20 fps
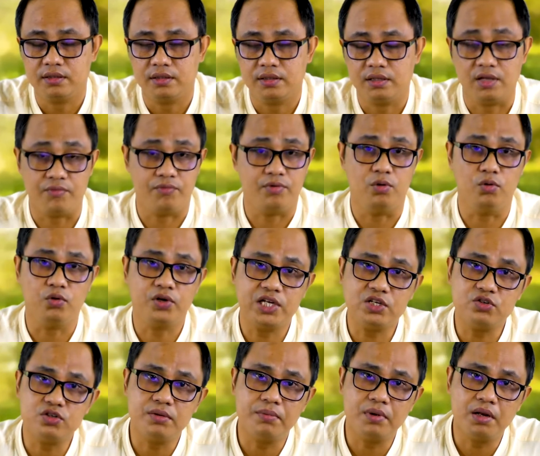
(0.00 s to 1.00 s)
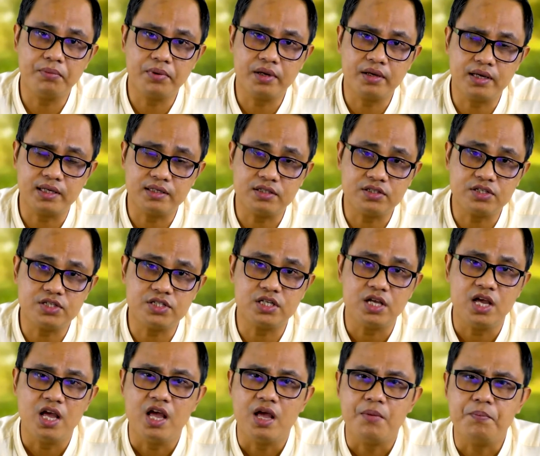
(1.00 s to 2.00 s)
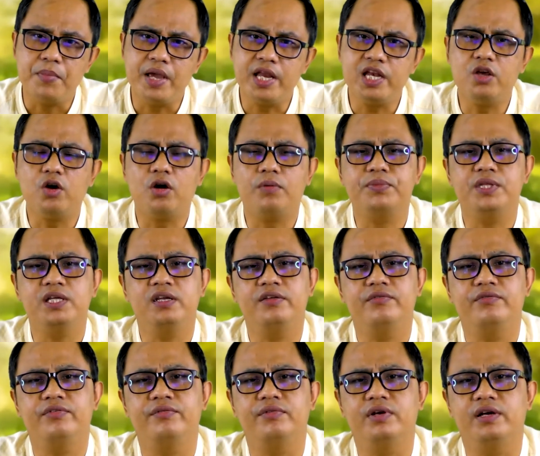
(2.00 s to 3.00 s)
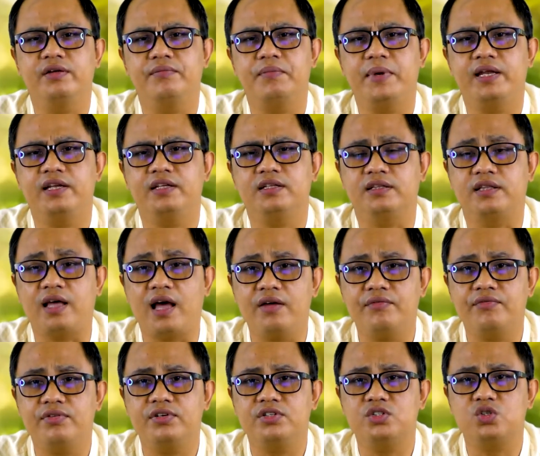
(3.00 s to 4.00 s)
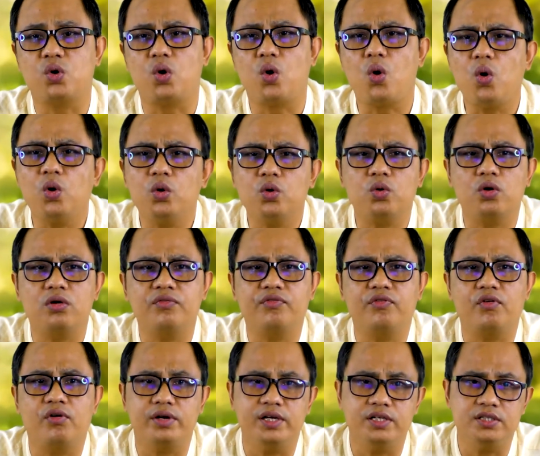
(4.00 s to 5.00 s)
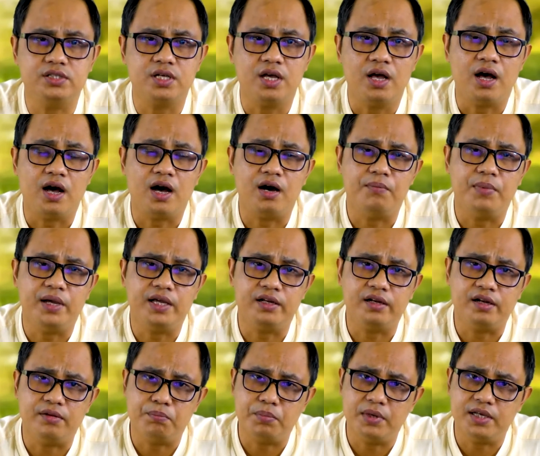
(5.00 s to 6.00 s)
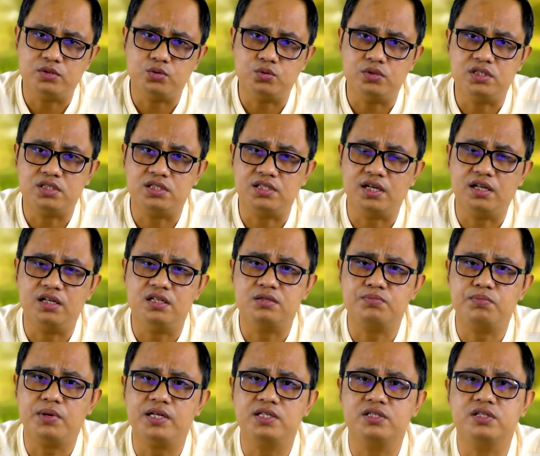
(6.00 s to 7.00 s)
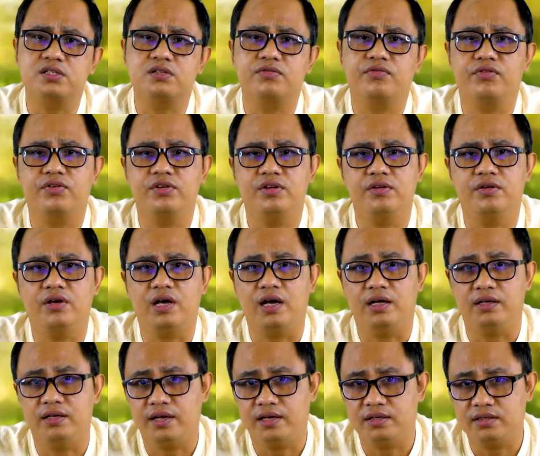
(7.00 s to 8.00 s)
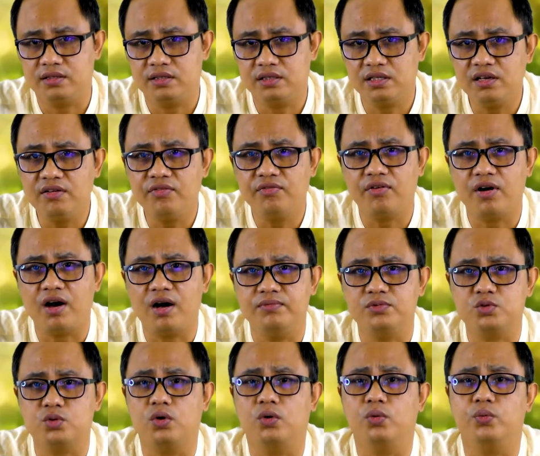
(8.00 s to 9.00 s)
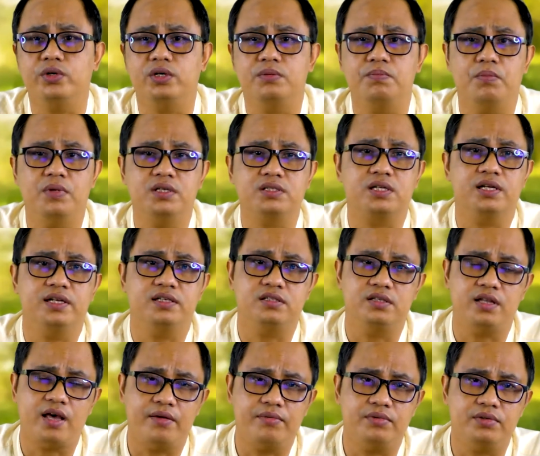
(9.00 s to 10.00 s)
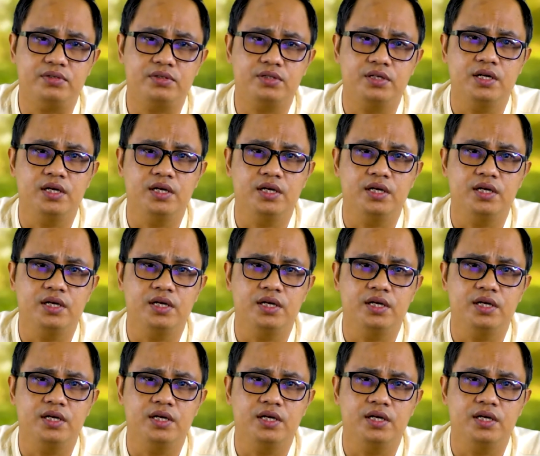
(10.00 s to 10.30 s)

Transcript: If you look in developed countries, many of the remaining diverse old-growth forests are being replaced with single species tree farms or with much less diverse